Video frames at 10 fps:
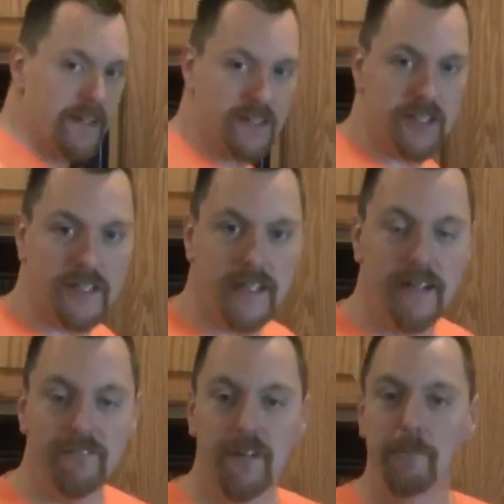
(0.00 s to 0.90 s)
it cook
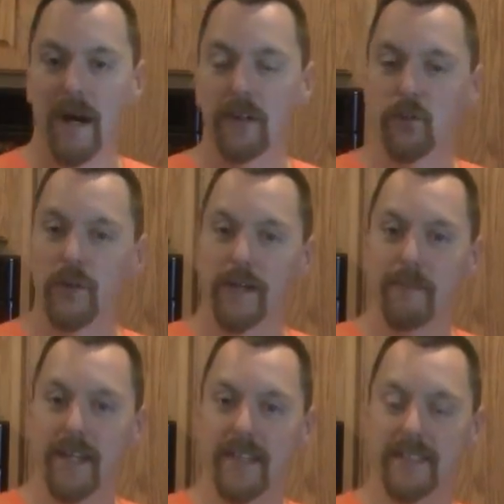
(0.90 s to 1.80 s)
up for about 20
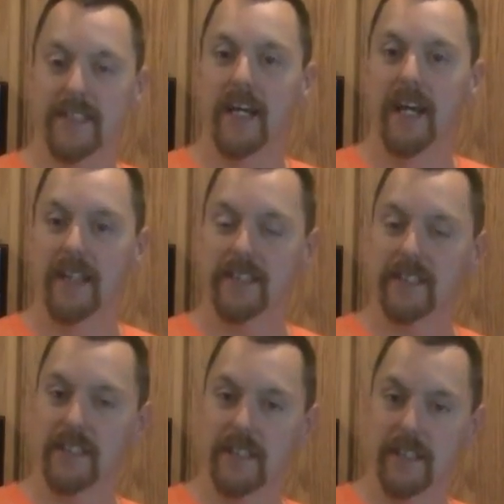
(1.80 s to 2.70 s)
minutes
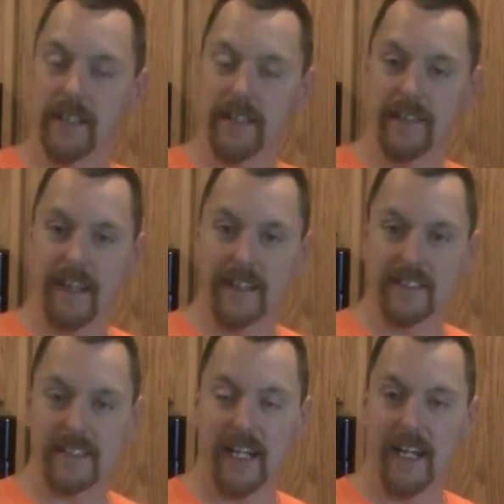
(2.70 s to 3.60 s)
to get the
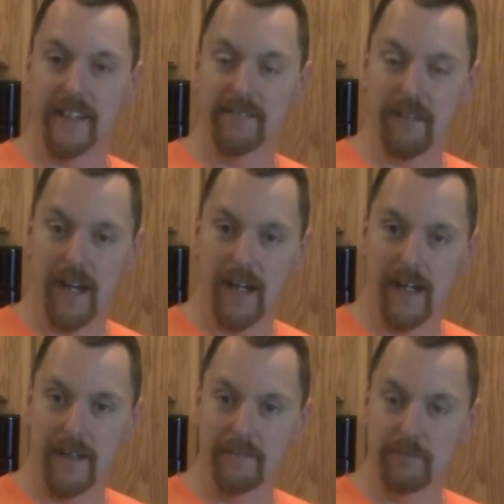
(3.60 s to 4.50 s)
outside
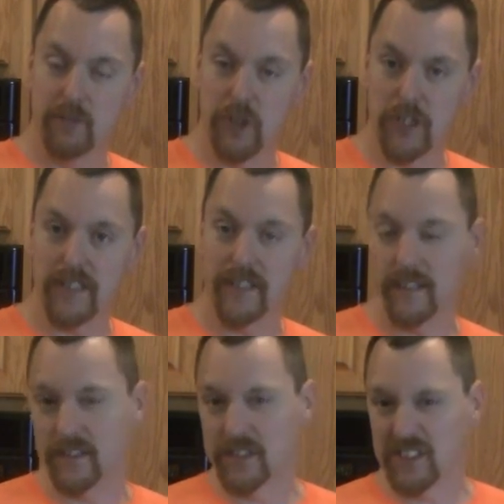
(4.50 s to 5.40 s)
cooked.
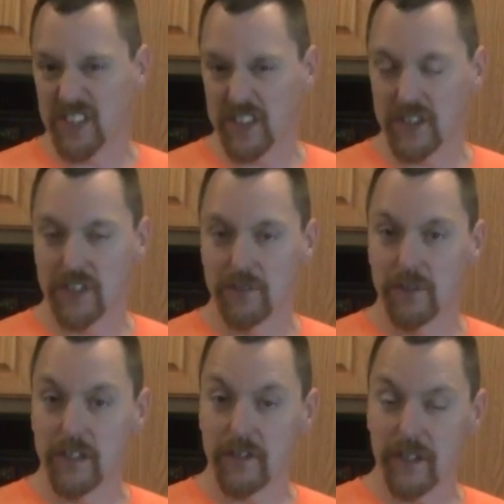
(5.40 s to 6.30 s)
It'll start to turn
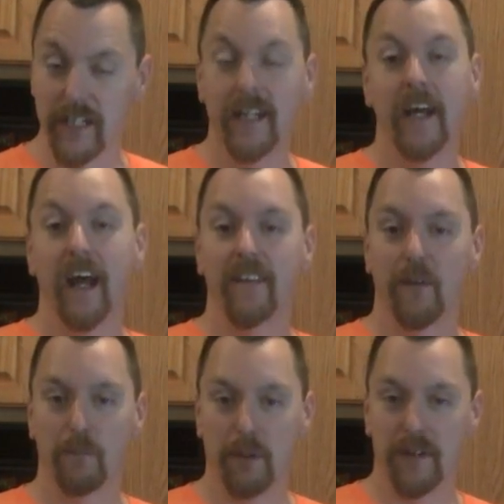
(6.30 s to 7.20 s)
really green, and then
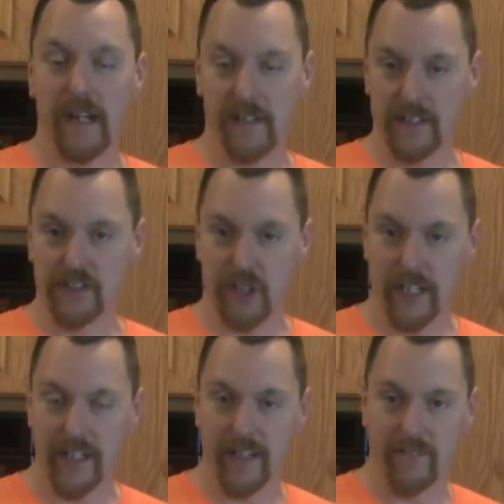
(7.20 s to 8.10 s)
we'll pull it out and
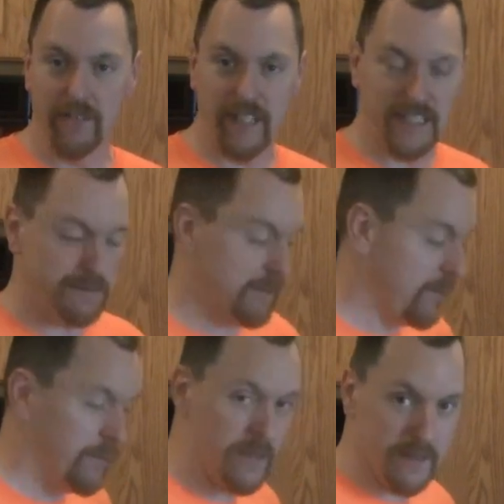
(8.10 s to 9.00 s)
drain it, and
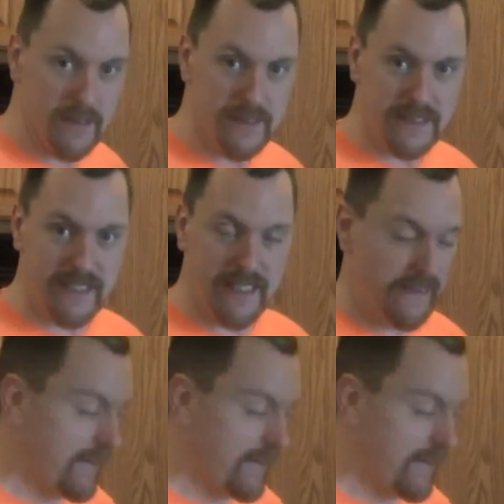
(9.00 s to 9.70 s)
we'll see it at